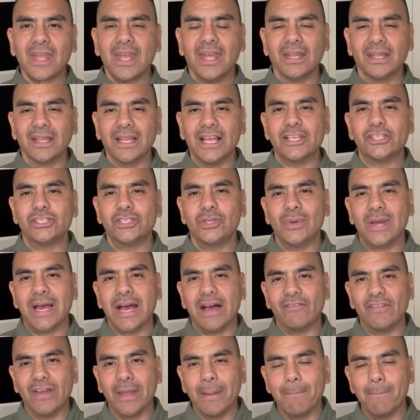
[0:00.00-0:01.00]
unless you
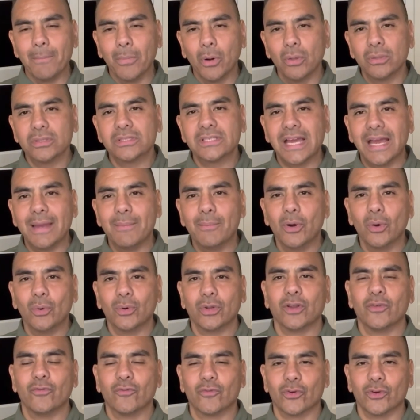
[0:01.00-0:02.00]
have a
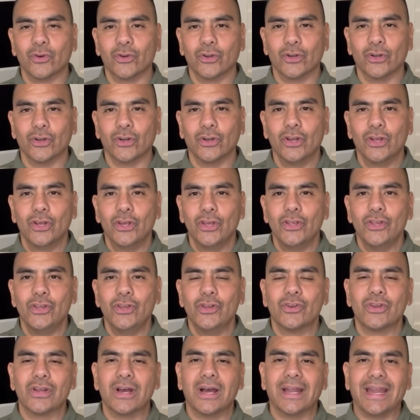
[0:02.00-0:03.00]
multi-mode inverter,
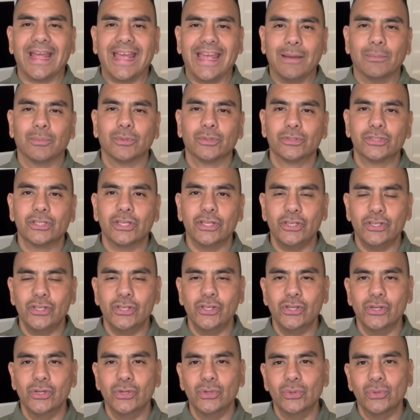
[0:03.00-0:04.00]
you're not able to
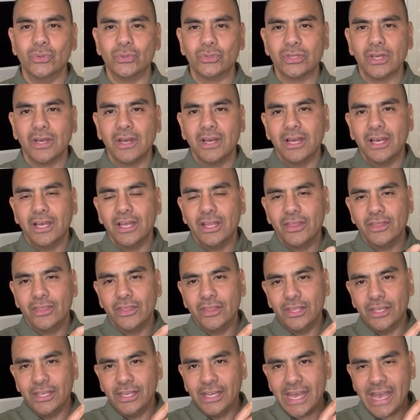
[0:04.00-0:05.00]
use
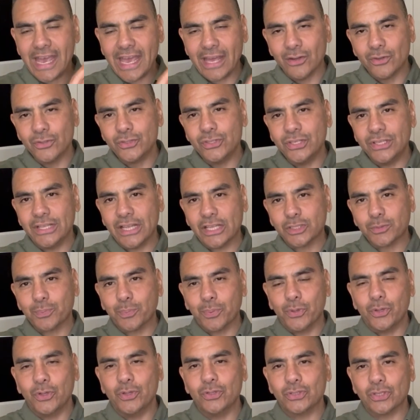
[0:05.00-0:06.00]
the energy that's
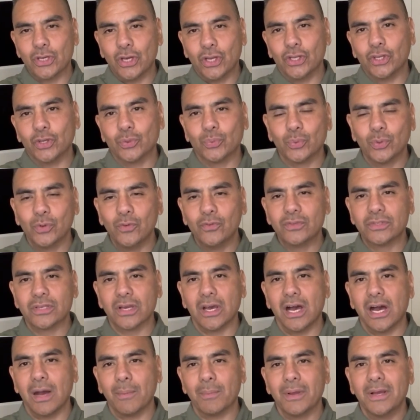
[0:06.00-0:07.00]
produced on your
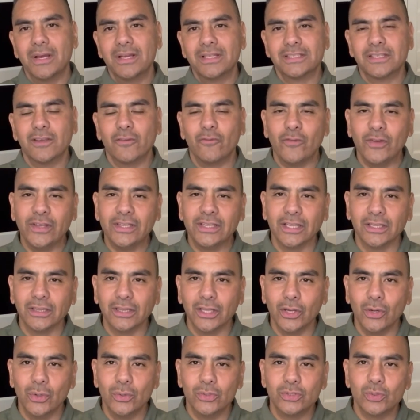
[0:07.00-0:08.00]
rooftop to feed the
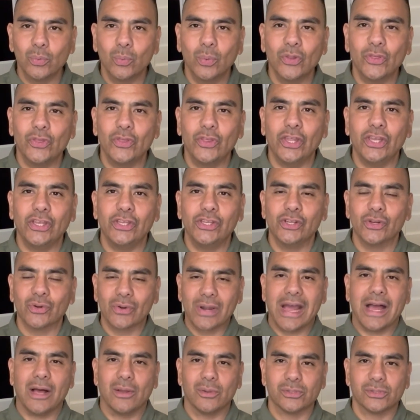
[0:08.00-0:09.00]
loads within your
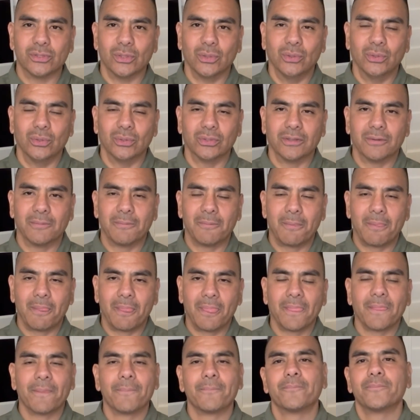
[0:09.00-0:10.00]
household.
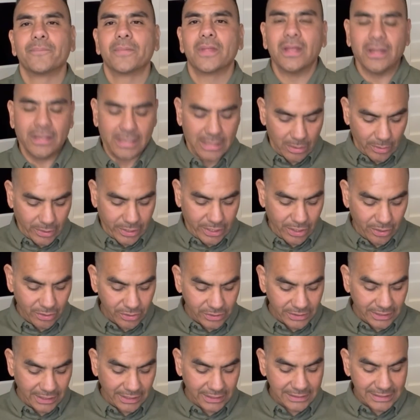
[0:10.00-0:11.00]
Now,
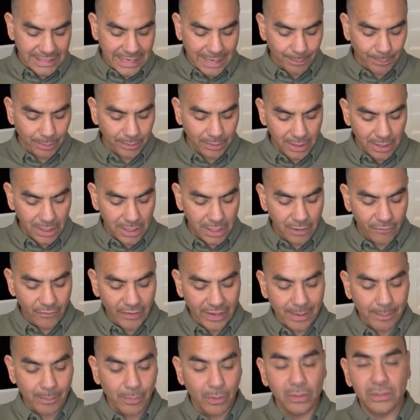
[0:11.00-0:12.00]
here's an example of
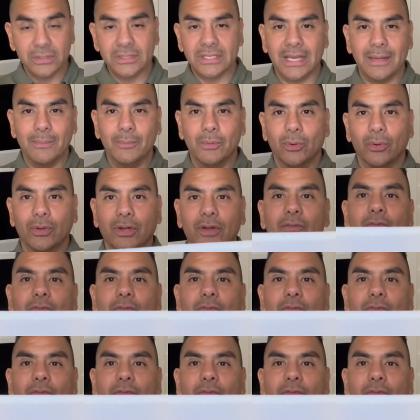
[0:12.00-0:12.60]
a multi-mode